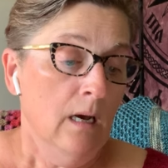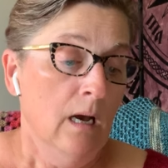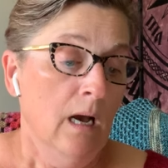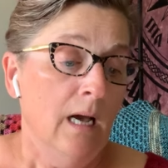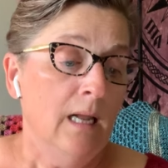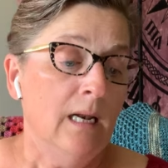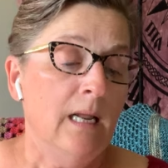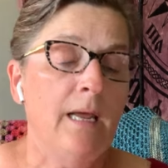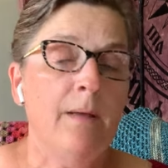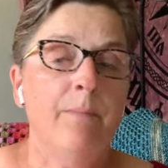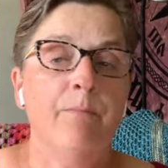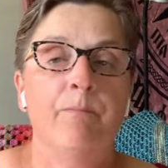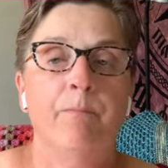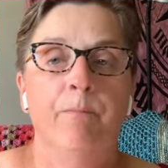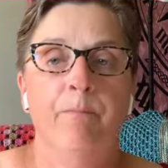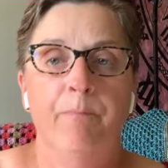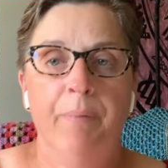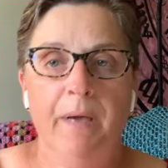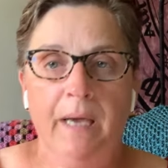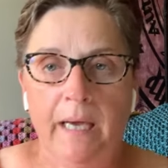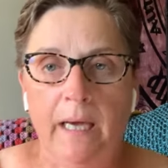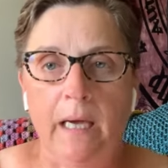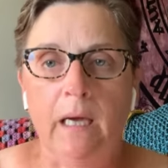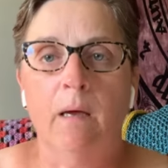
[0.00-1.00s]
I like
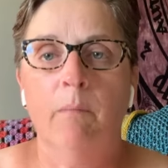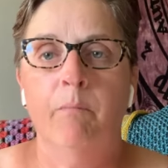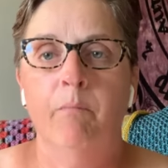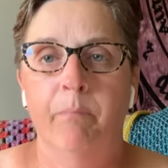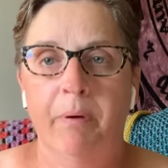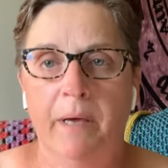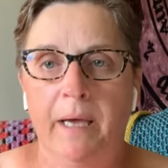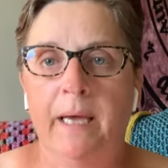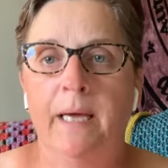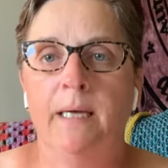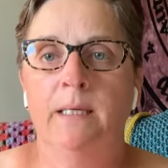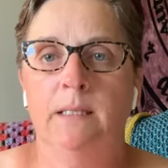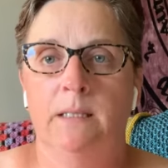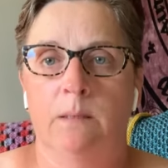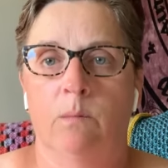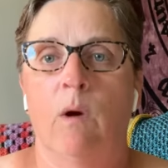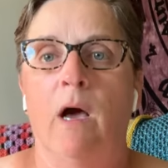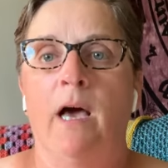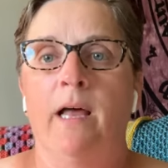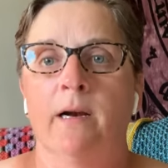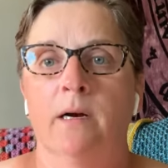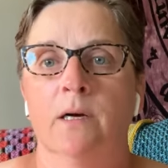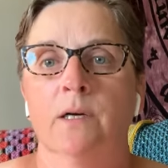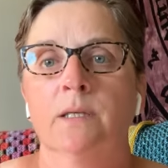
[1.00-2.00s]
big, big
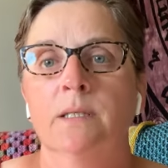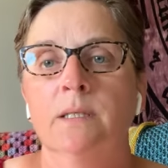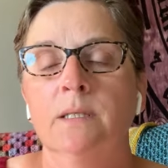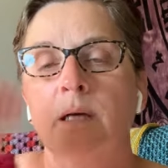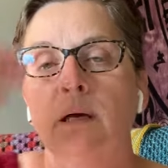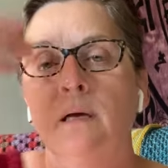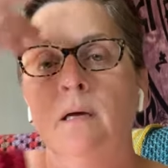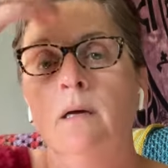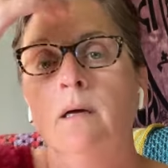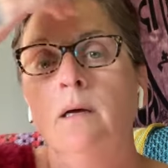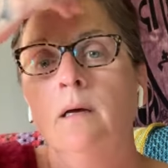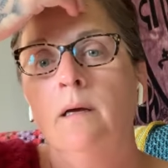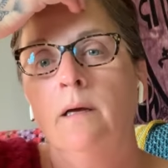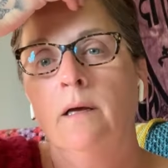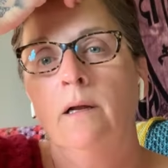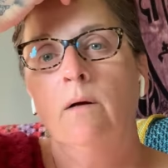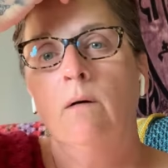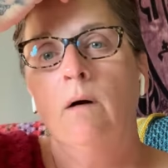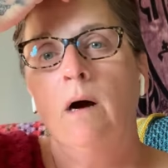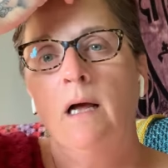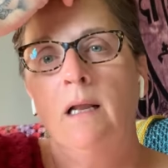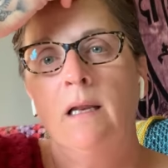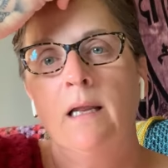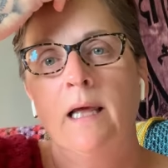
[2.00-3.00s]
sweaters you
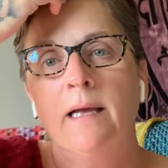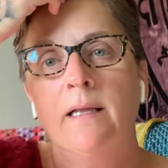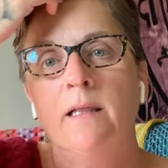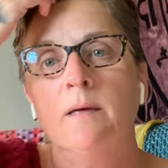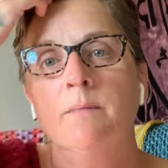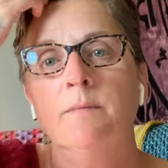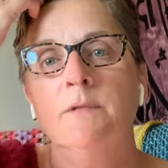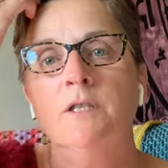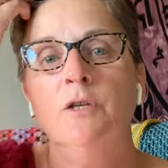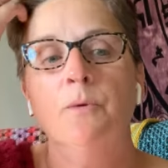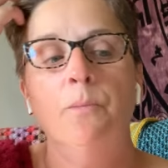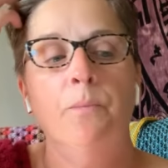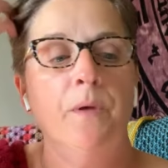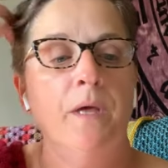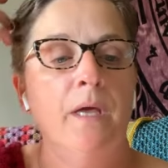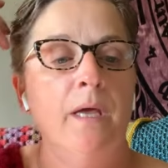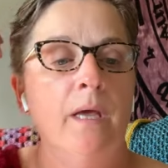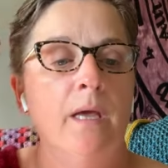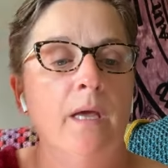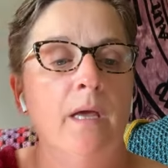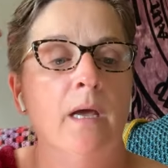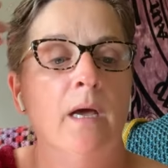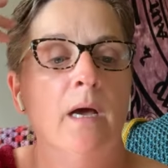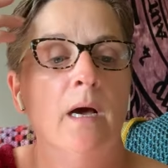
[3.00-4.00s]
know, I like them to
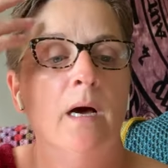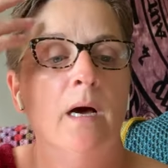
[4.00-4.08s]
be